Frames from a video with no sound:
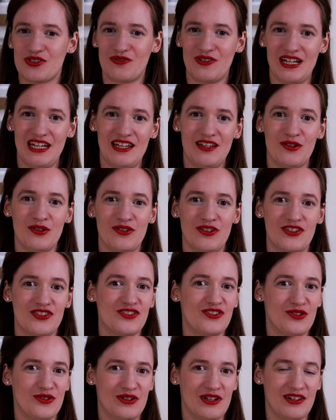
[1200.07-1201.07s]
really on the
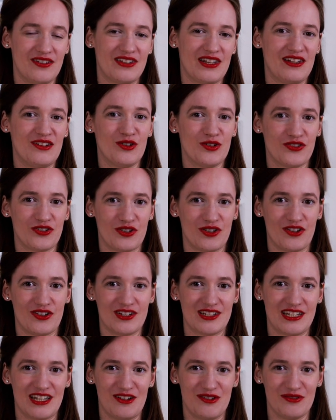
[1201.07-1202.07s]
student and not on
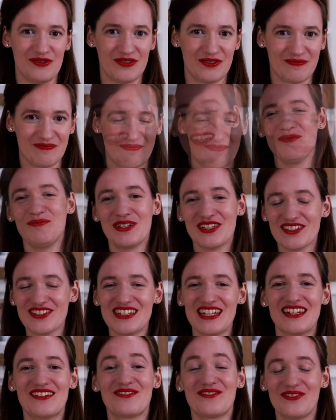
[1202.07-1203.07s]
yourself because
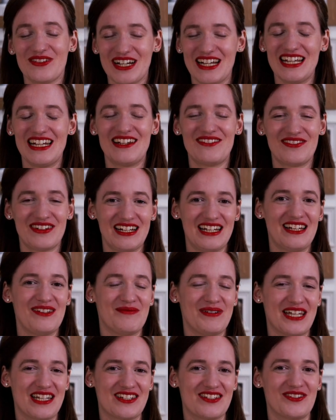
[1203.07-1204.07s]
that really really
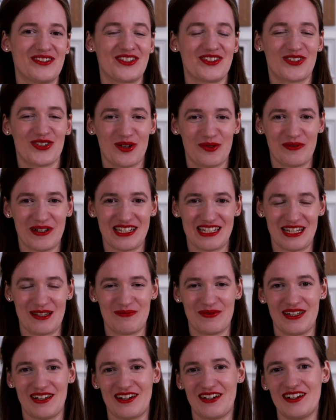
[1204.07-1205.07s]
makes you so much
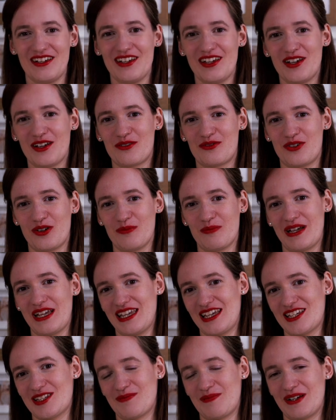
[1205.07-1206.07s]
happier from my
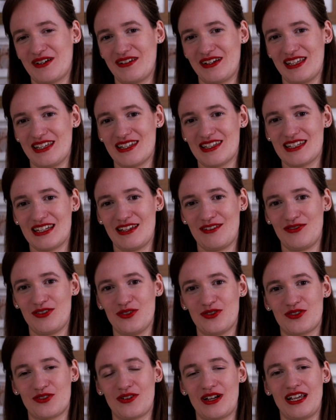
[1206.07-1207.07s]
experience if
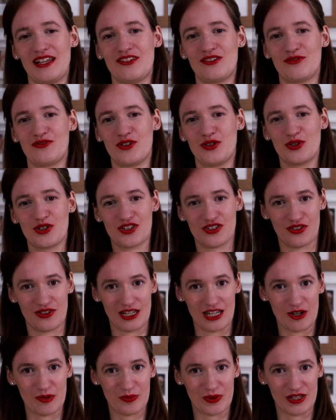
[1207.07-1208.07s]
you try to focus on
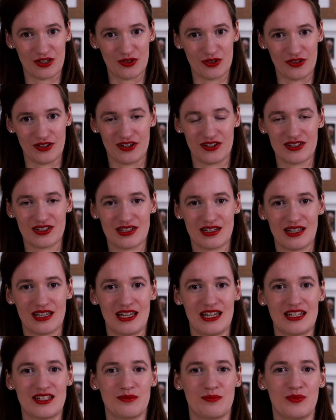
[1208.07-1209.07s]
helping others
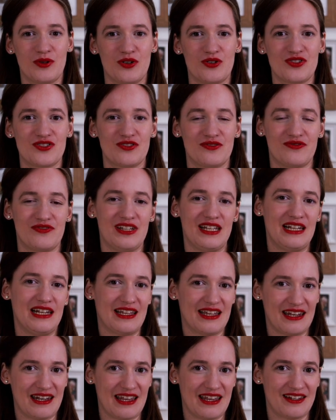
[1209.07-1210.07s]
as opposed to
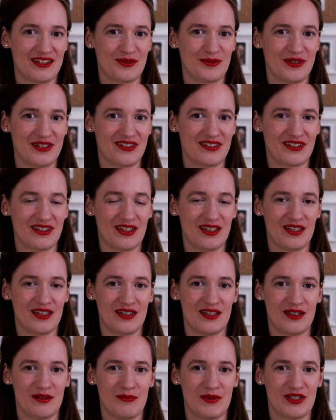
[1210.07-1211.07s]
feeling inadequate.
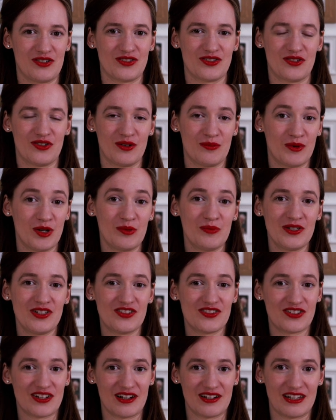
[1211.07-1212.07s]
Because on the moment
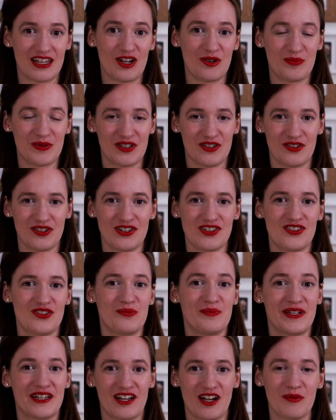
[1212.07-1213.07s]
you start helping others, you
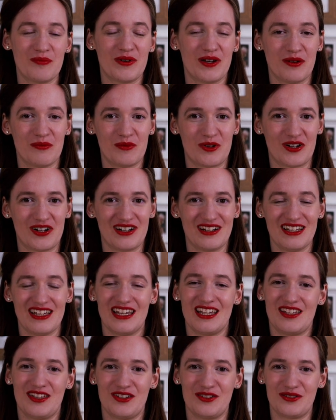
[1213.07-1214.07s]
become a more,
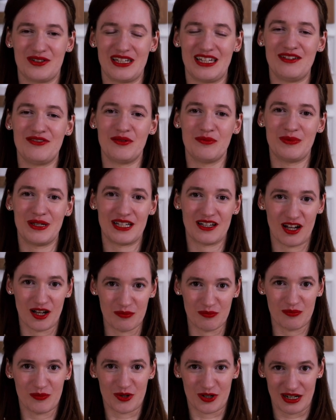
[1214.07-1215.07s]
you even
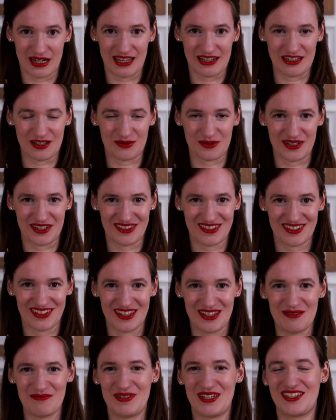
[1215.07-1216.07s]
become more adequate
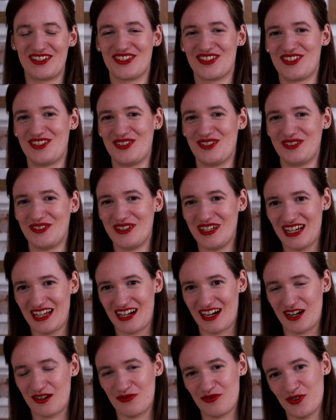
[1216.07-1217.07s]
because you
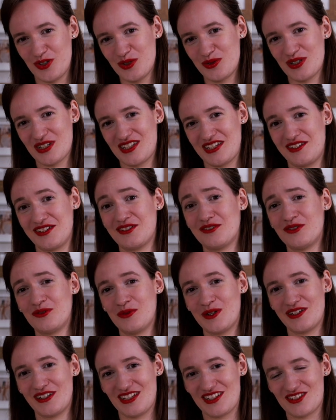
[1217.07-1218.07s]
are focusing on
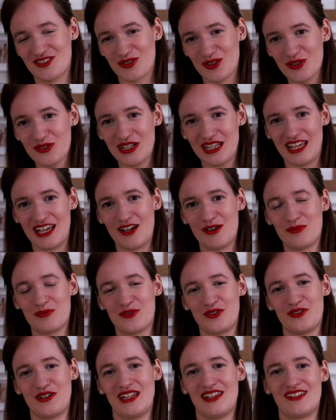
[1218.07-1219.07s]
what is truly
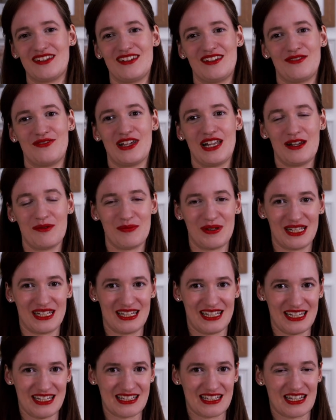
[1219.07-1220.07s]
helpful and developing
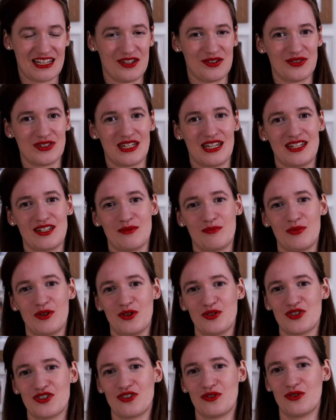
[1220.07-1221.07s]
these skills as
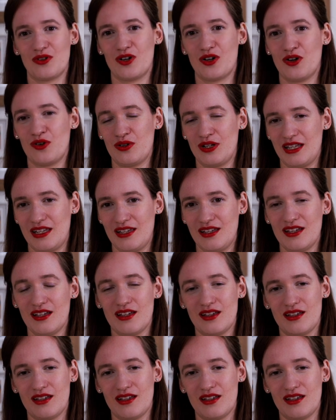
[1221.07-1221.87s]
opposed to only